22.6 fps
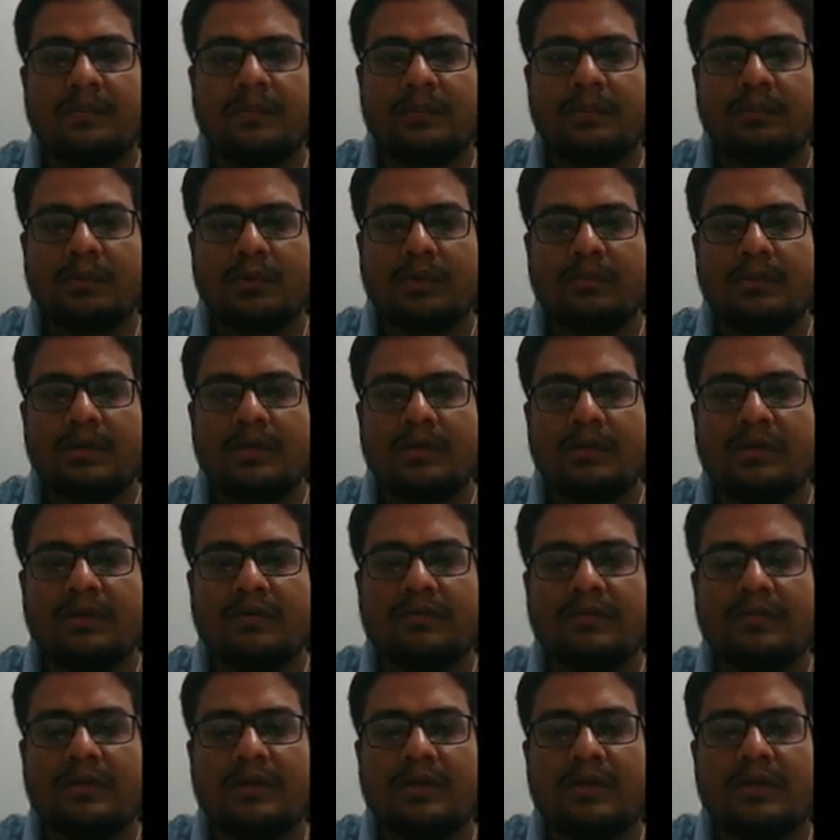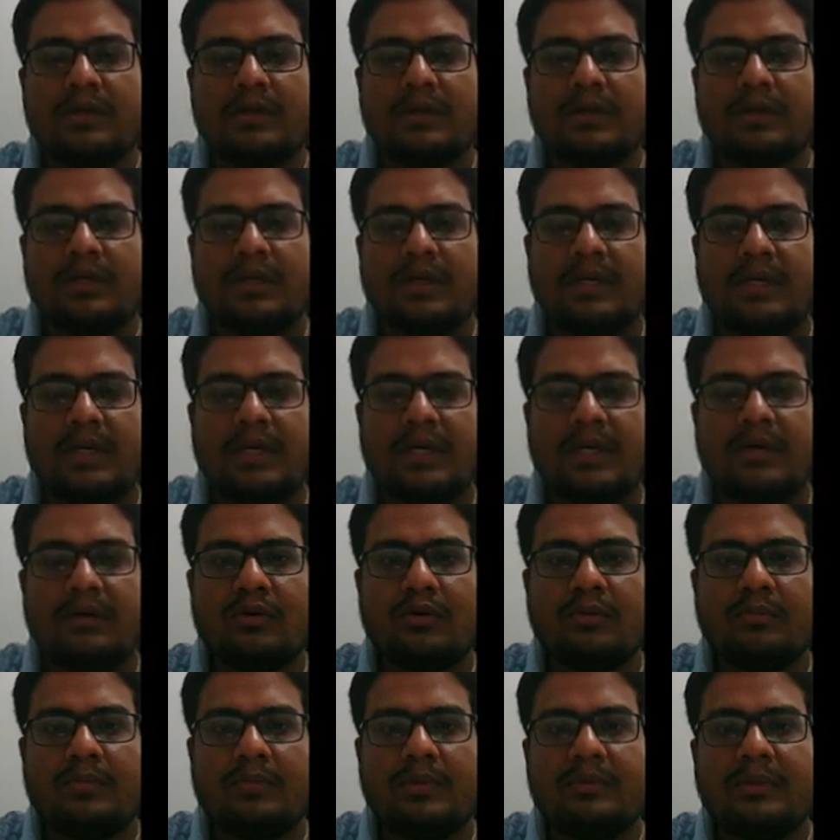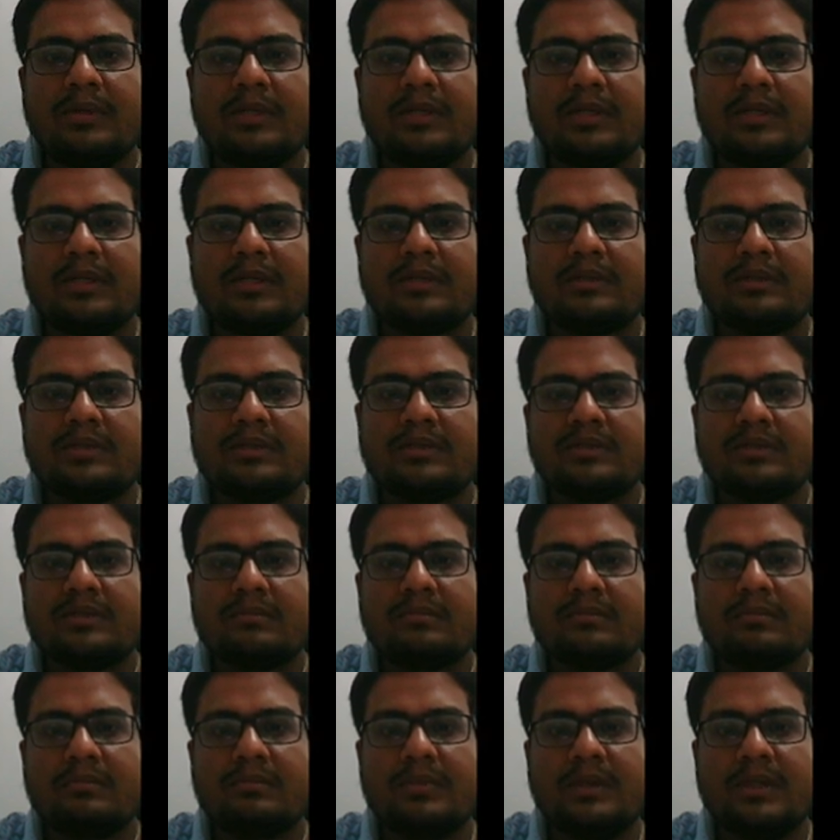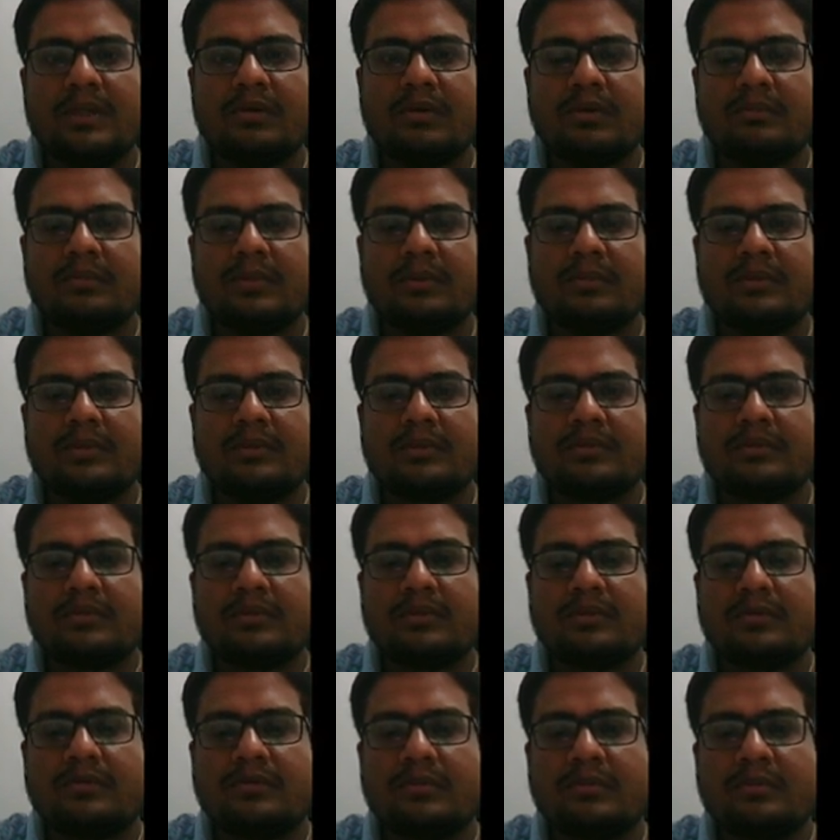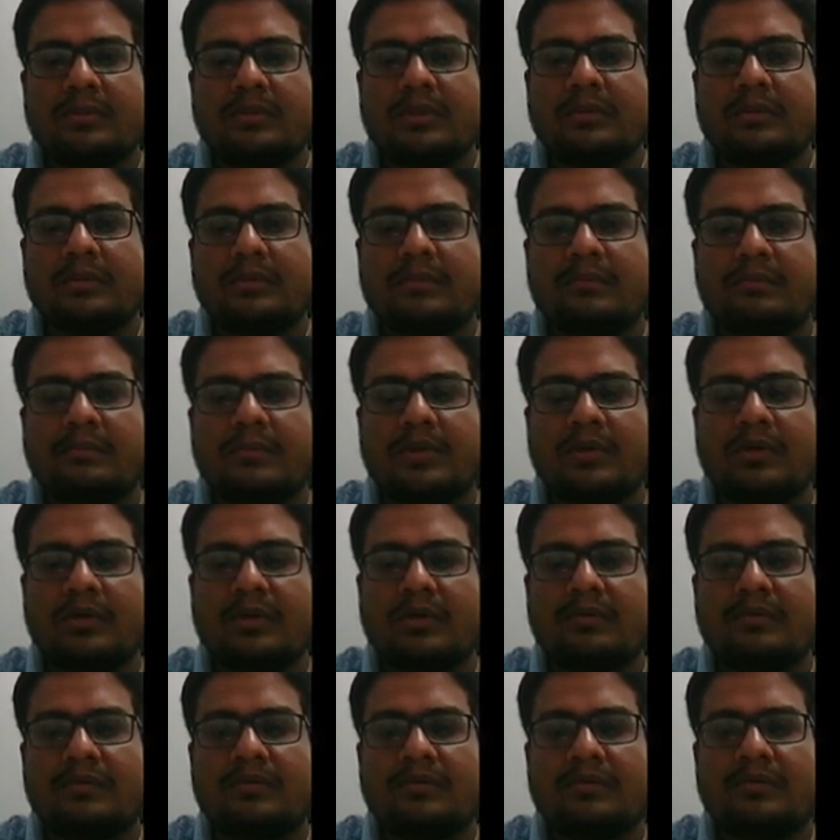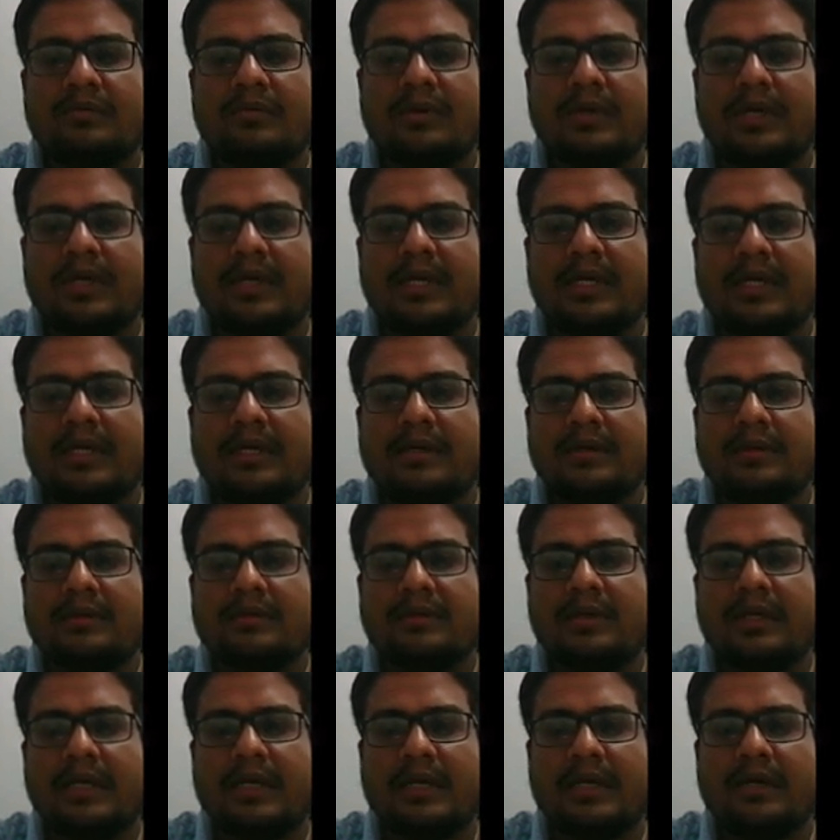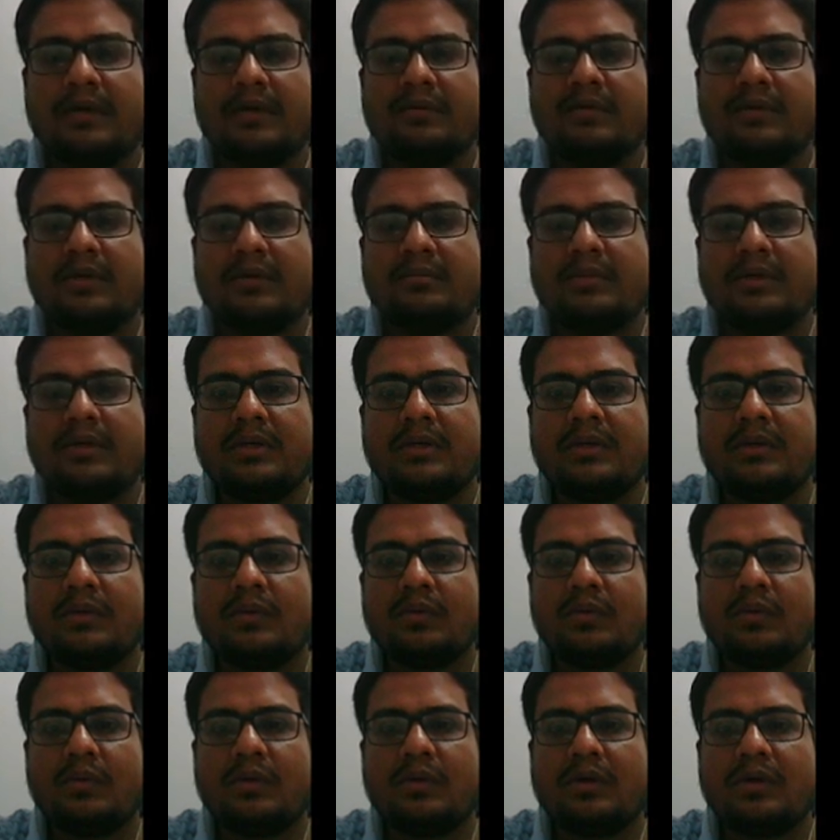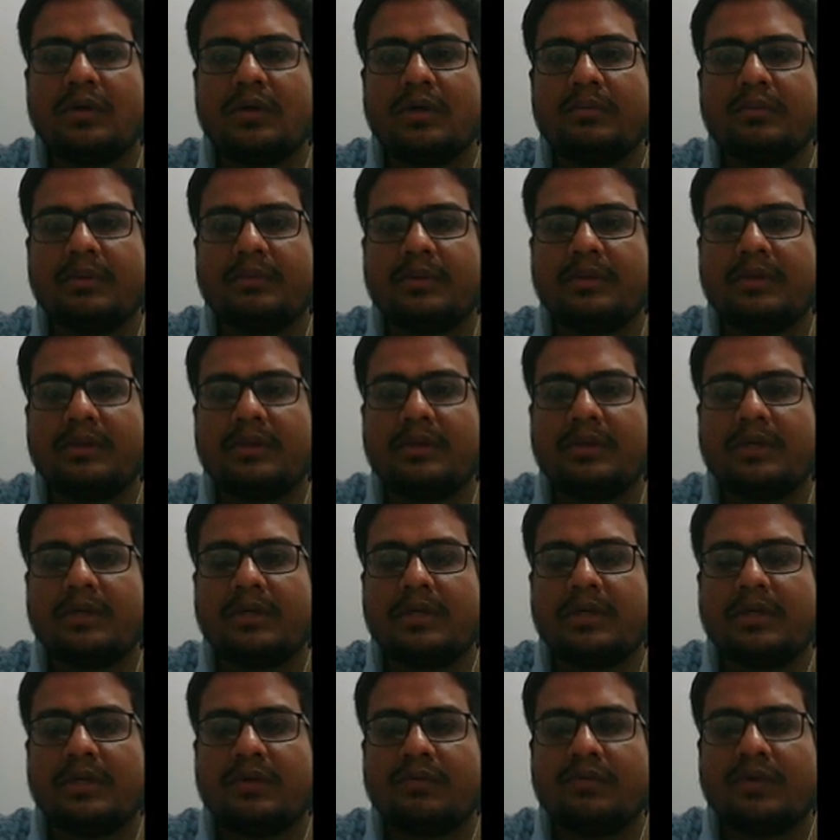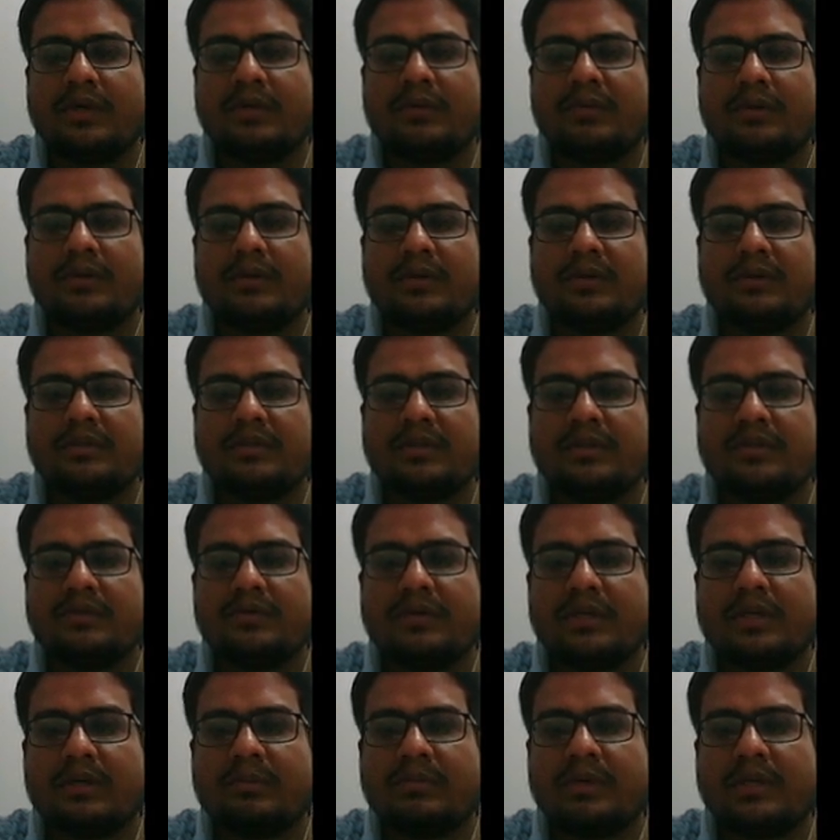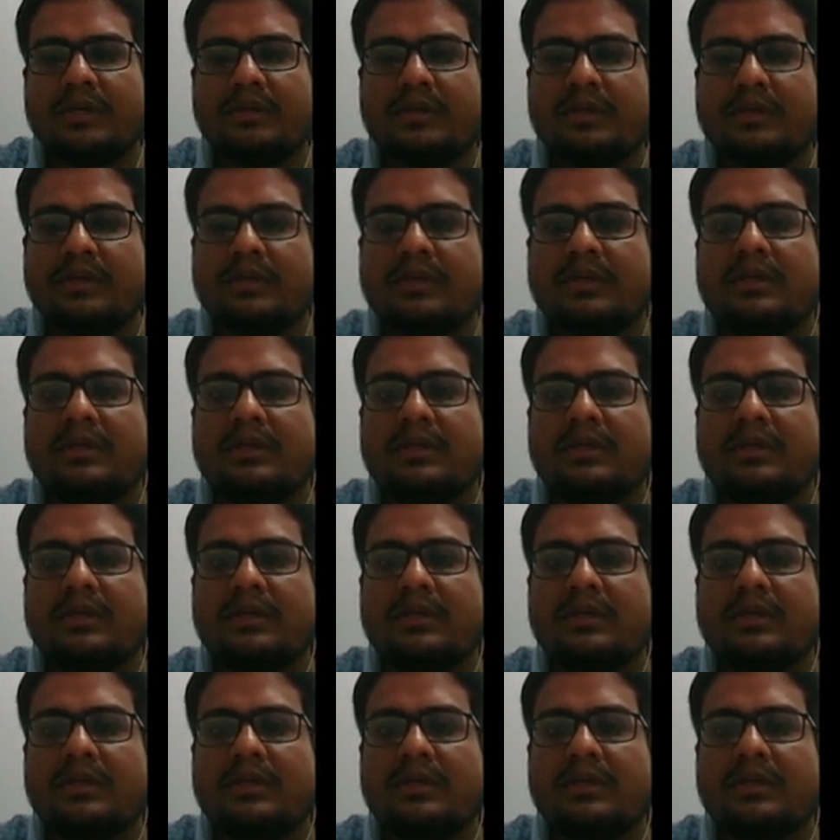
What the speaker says: probability of A complement intersection B complement. So this will be P of A union B whole complement. Since we are applying the